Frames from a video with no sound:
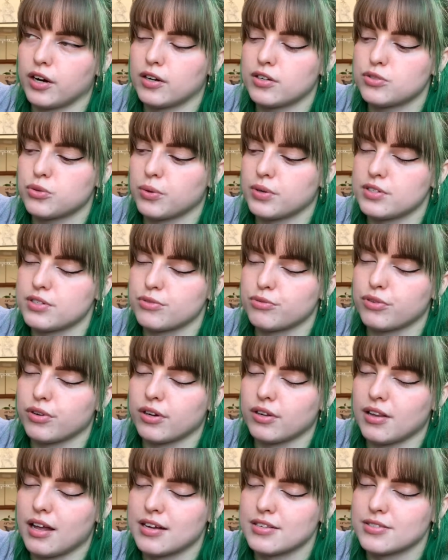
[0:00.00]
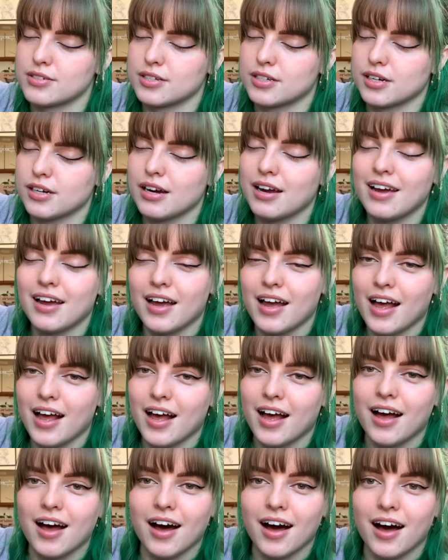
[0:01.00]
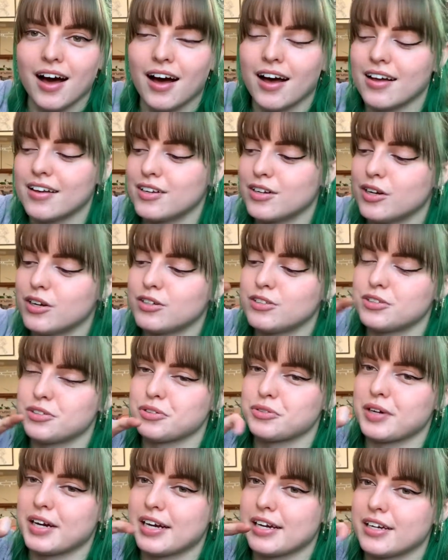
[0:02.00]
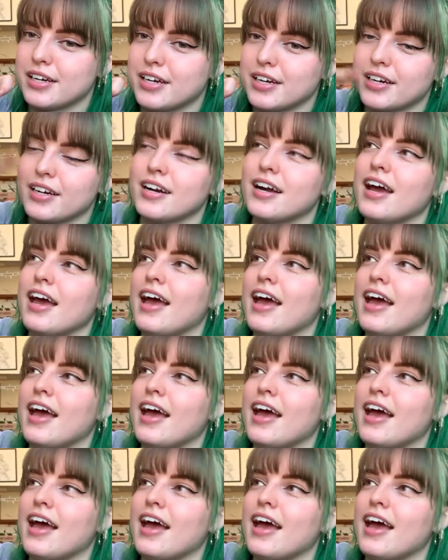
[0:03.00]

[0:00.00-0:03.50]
squirts of fertilizer, just right in here.